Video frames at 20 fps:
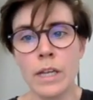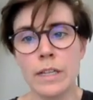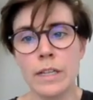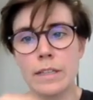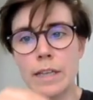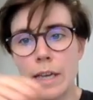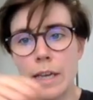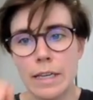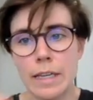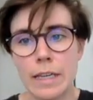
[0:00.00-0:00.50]

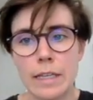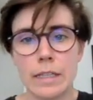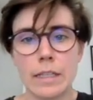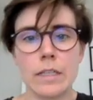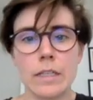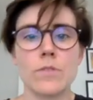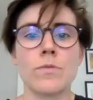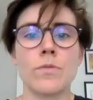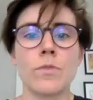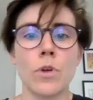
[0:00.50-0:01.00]
taking
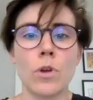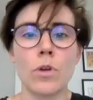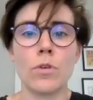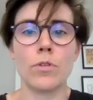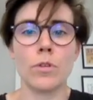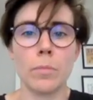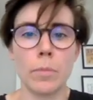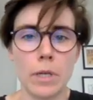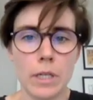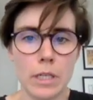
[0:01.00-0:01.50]
this follow
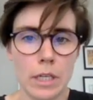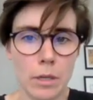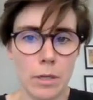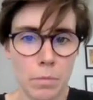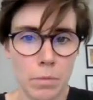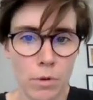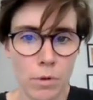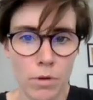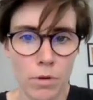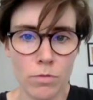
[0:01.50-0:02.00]
the money
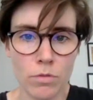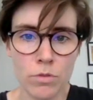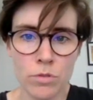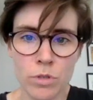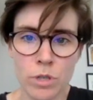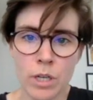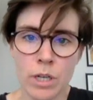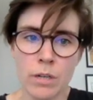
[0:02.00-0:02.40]
approach,